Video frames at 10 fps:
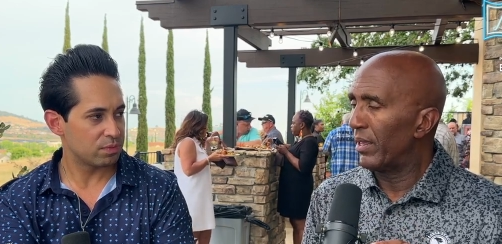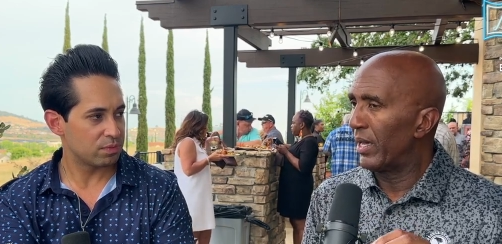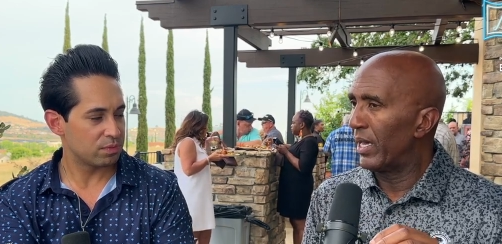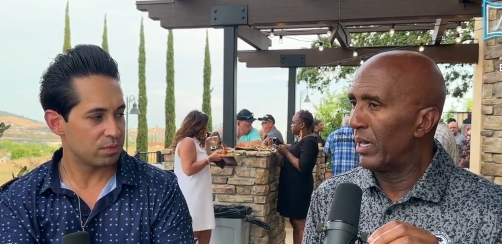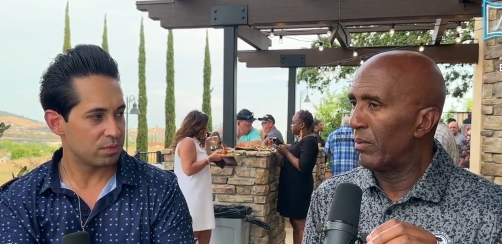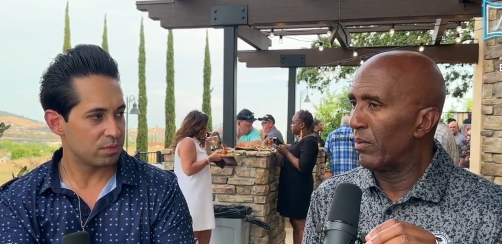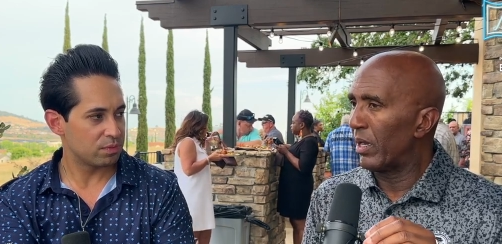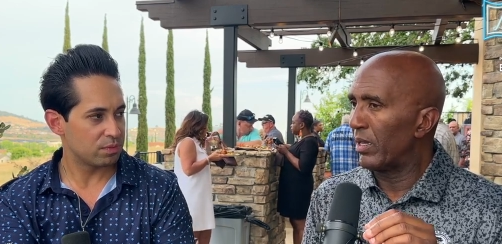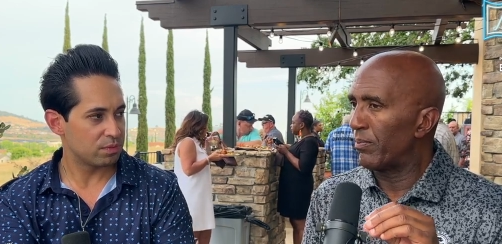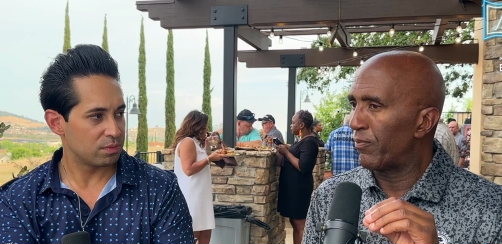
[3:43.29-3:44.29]

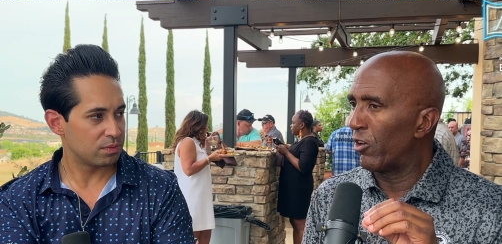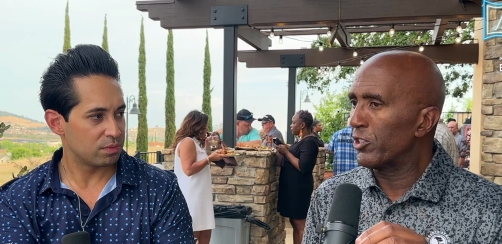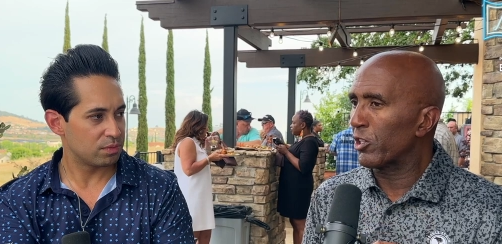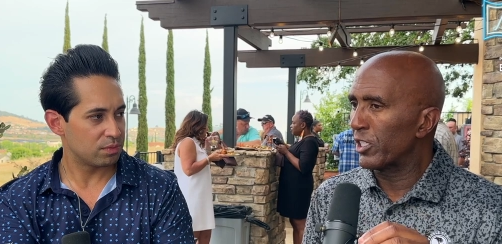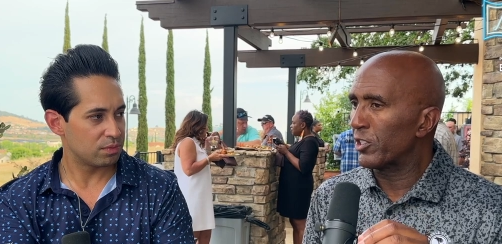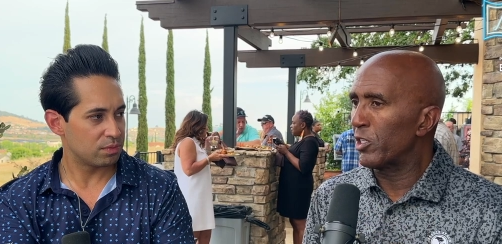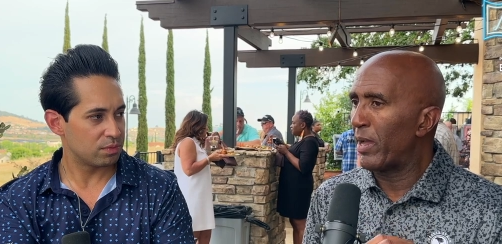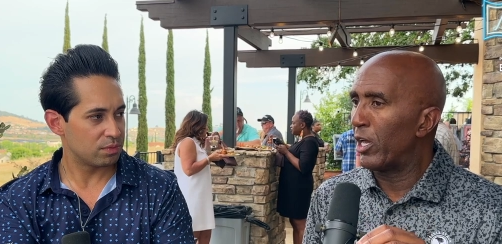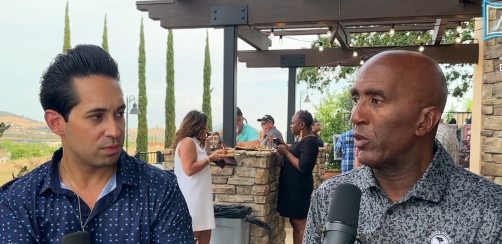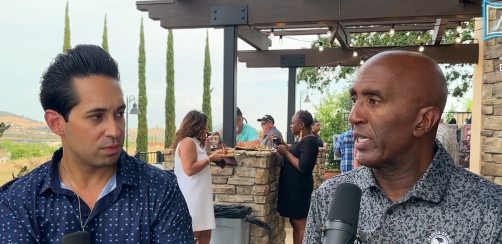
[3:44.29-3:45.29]
Speaker 1: folks are concerned
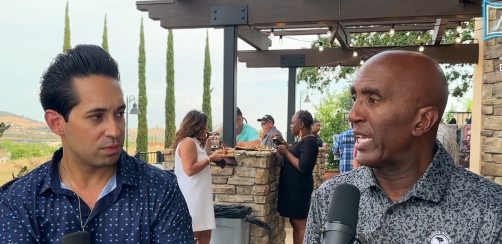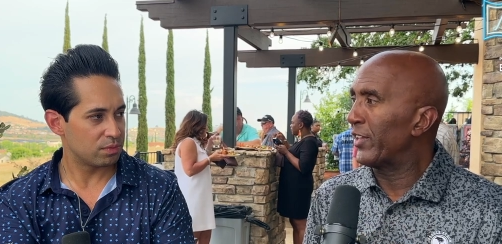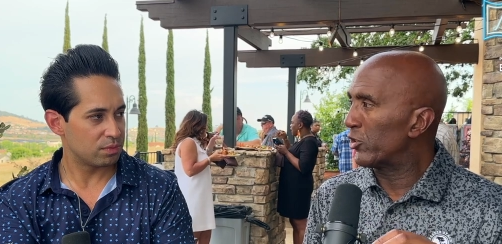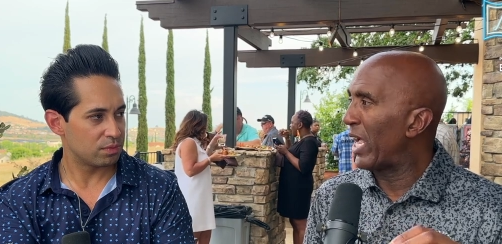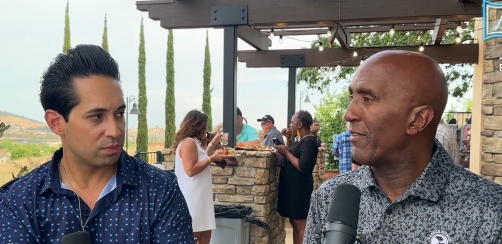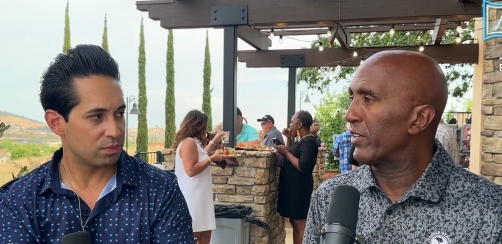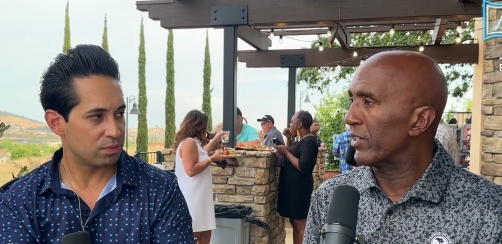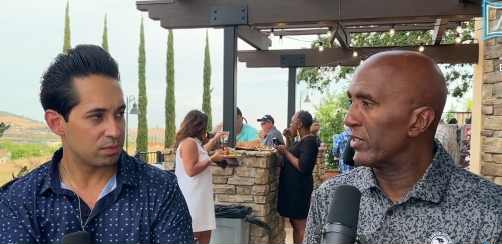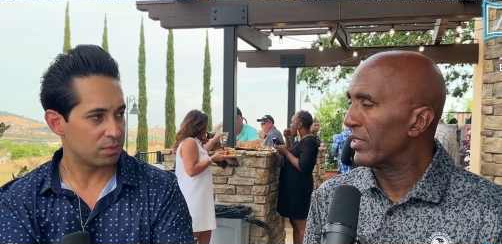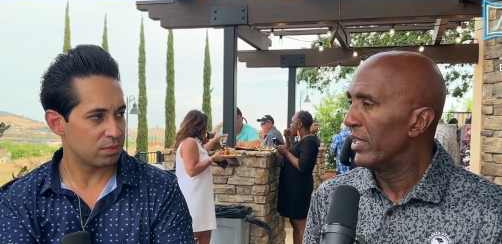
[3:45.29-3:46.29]
about only getting the
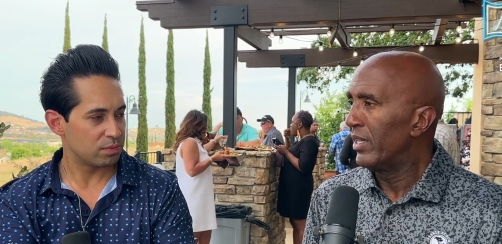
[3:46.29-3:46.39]
traffickers.